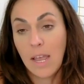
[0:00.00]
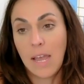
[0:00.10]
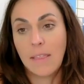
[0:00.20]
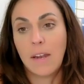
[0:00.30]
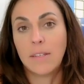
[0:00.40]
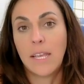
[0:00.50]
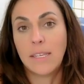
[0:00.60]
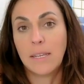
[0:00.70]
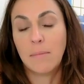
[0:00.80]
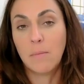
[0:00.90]
and then I'll
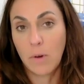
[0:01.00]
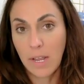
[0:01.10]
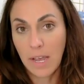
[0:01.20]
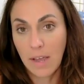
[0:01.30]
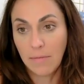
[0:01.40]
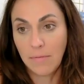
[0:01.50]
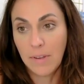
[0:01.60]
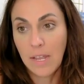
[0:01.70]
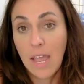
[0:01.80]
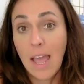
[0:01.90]
take some the morning of,
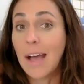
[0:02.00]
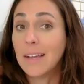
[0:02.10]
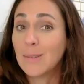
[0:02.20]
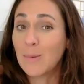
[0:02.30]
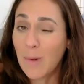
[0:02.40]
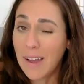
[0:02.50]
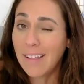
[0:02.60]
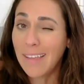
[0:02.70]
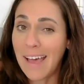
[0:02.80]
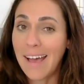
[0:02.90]
as
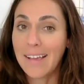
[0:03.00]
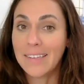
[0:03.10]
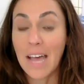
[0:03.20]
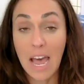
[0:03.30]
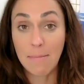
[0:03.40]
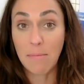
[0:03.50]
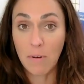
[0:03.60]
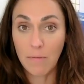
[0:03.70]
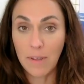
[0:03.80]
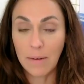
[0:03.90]
well as
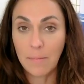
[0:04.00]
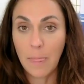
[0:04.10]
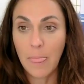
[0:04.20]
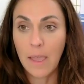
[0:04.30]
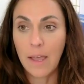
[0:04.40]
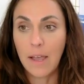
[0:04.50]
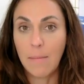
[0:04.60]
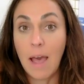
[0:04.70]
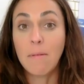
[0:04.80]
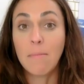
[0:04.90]
ibuprofen.
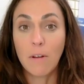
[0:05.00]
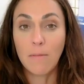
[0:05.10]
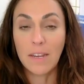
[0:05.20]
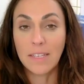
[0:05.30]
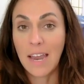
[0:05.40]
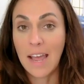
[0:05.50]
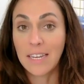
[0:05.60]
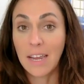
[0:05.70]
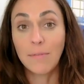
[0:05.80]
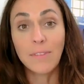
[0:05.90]
Um, ibuprofen is an
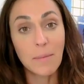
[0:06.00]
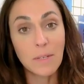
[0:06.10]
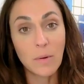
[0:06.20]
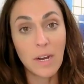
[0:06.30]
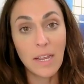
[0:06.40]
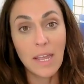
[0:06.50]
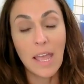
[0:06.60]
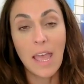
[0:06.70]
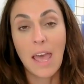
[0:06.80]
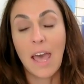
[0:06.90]
anti-inflammatory,
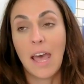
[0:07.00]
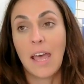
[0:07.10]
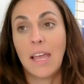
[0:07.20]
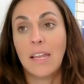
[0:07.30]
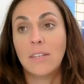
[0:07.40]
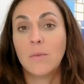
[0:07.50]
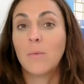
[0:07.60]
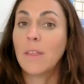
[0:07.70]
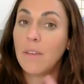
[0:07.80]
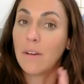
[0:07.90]
and
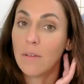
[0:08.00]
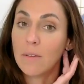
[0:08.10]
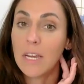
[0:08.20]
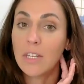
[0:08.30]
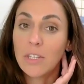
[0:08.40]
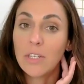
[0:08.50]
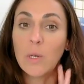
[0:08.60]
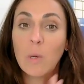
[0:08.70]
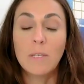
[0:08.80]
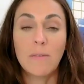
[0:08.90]
with your eustachian
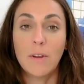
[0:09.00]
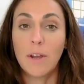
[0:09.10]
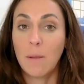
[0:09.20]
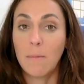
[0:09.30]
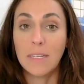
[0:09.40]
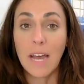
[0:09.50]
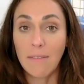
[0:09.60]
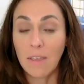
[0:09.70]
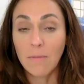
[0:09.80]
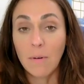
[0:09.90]
tubes, if you're going to be
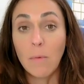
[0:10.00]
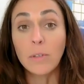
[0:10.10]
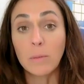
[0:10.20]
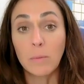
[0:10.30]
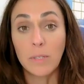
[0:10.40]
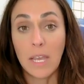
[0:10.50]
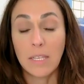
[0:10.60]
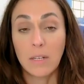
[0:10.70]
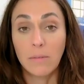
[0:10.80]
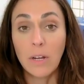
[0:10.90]
diving for multiple
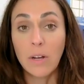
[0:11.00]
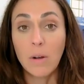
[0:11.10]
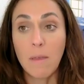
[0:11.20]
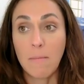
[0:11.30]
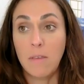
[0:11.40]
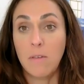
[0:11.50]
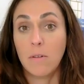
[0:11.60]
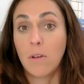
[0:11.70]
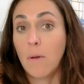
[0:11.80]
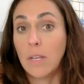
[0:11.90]
days in a row, maybe
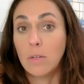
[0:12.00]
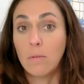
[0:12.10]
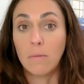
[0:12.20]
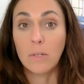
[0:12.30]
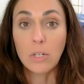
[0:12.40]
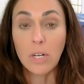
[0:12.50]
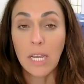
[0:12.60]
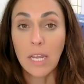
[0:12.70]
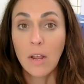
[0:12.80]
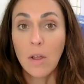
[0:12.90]
you're going to a
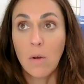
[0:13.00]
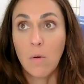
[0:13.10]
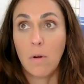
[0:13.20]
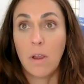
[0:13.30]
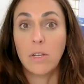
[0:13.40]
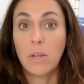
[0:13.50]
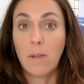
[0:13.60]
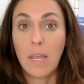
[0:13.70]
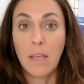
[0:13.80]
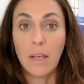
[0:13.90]
retreat or you're
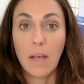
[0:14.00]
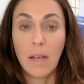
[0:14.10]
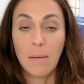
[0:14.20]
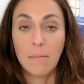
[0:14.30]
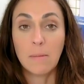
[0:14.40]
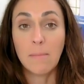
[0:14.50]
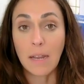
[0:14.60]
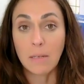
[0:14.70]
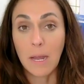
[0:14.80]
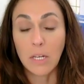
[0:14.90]
doing um, some
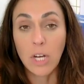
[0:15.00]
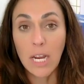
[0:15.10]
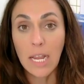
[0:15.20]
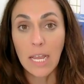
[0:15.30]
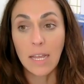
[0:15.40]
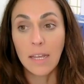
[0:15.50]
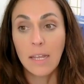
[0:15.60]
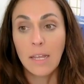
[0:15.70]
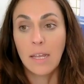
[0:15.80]
back-to-back training,